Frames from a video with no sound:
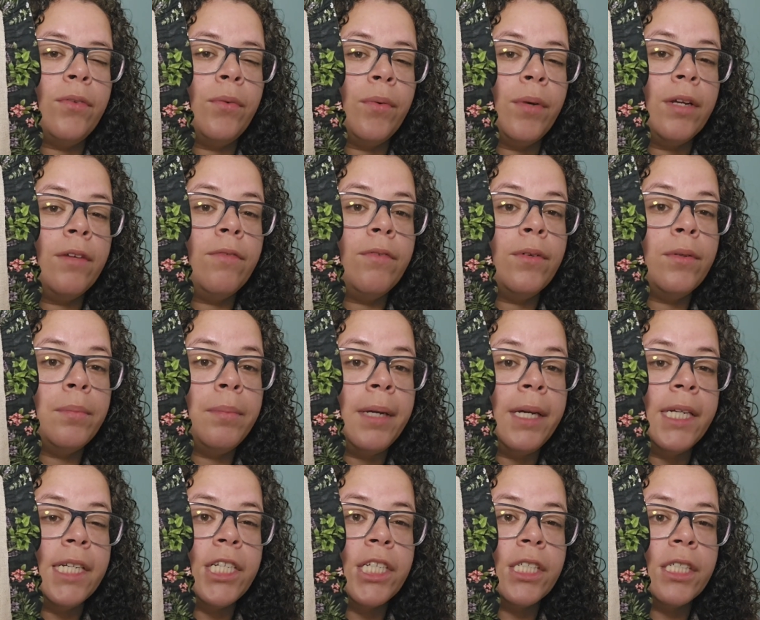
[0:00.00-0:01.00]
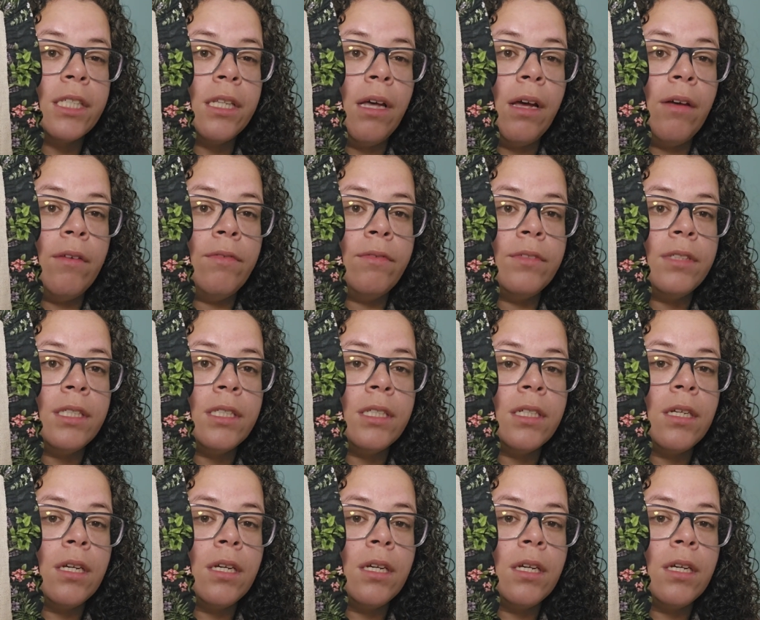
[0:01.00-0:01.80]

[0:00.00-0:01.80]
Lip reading: 3 full pages left.